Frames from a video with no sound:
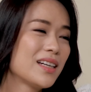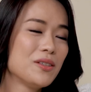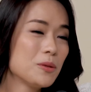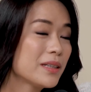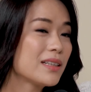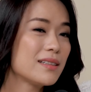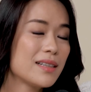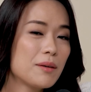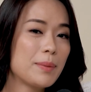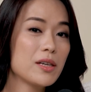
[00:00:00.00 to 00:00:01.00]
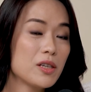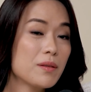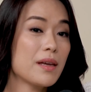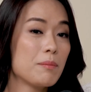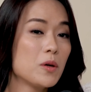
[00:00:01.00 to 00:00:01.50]
Yeah, no one can tell. But
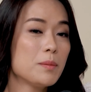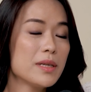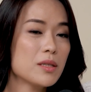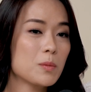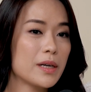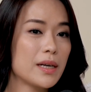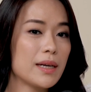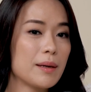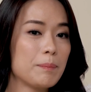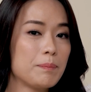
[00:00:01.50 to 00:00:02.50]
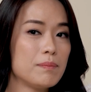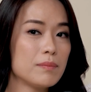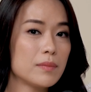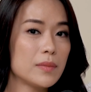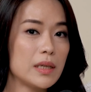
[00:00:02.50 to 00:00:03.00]
there are moments where
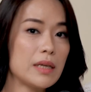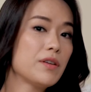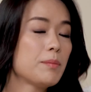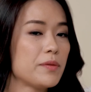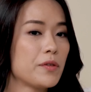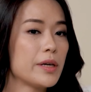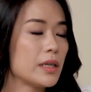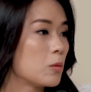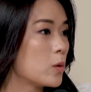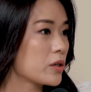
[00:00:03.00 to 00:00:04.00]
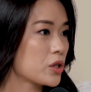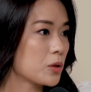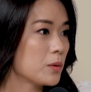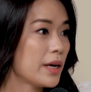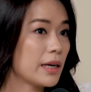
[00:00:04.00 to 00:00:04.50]
even before an award
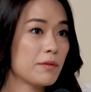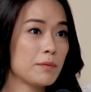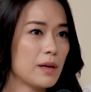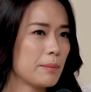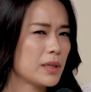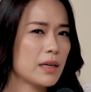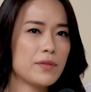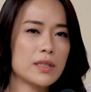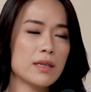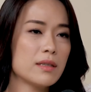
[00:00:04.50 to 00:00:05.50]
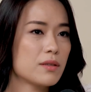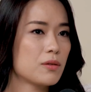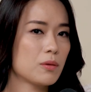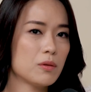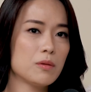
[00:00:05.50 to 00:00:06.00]
show, and I've attended
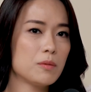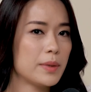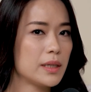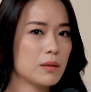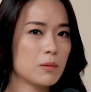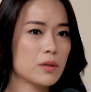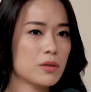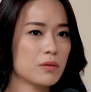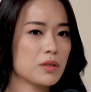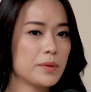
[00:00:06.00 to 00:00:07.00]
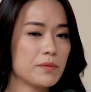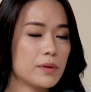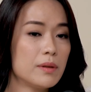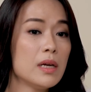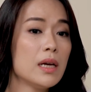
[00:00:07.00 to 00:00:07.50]
so many award shows
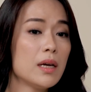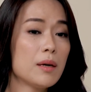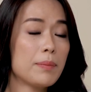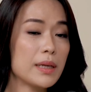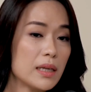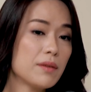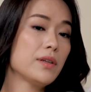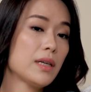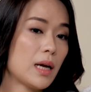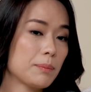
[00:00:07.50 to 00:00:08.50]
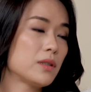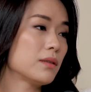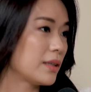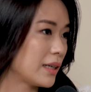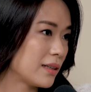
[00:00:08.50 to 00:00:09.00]
before, but even up till
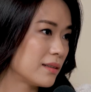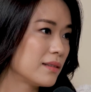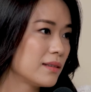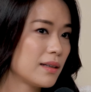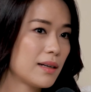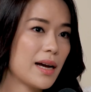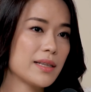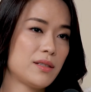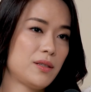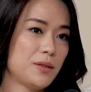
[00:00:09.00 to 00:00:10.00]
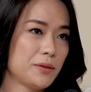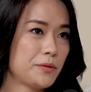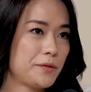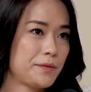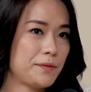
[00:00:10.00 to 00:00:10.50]
now, I still
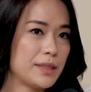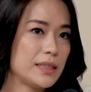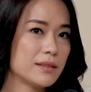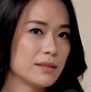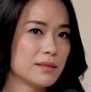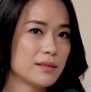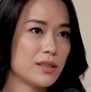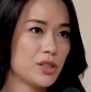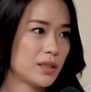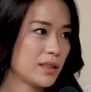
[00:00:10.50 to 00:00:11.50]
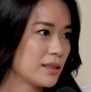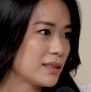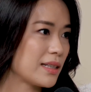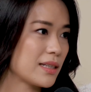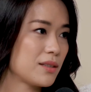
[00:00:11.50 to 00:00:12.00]
feel the jitters
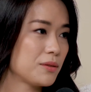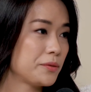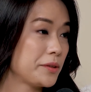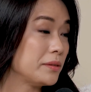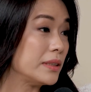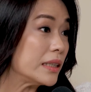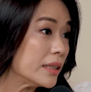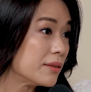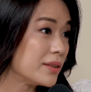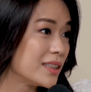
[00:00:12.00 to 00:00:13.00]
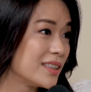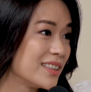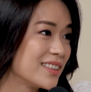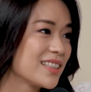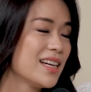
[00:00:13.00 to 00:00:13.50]
and I still feel
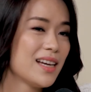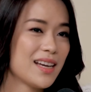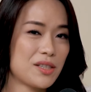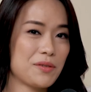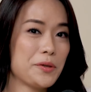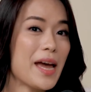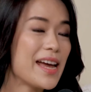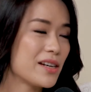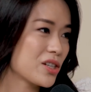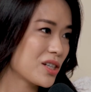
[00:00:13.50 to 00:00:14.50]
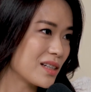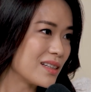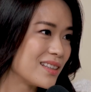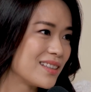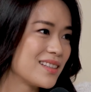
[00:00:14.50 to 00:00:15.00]
nervous, I still feel
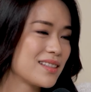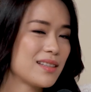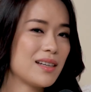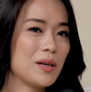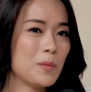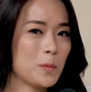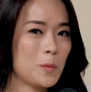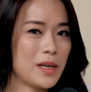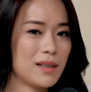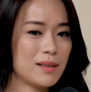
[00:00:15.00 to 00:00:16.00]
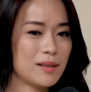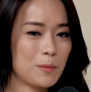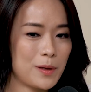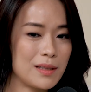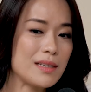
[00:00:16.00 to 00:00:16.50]
anxious
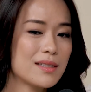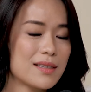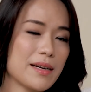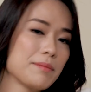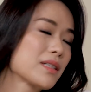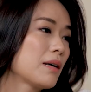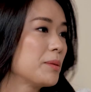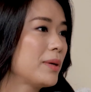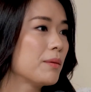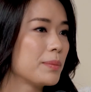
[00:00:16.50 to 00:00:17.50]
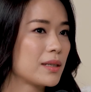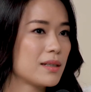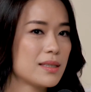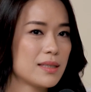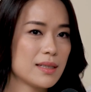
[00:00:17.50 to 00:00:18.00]
when these times come about,
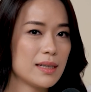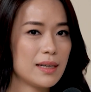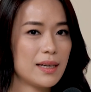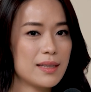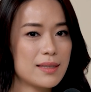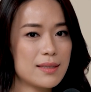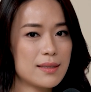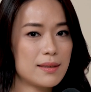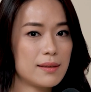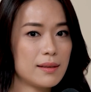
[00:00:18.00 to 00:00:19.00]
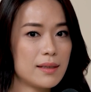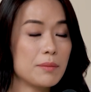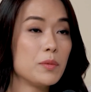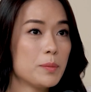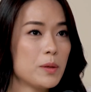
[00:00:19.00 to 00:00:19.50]
because it's a
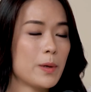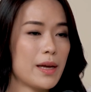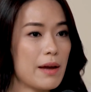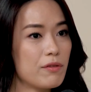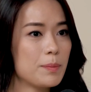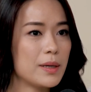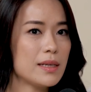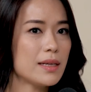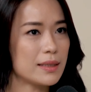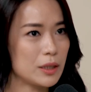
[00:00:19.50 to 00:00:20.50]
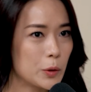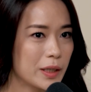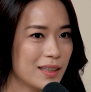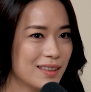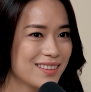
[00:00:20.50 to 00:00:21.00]
moment where everybody is
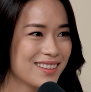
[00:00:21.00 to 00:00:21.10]
looking,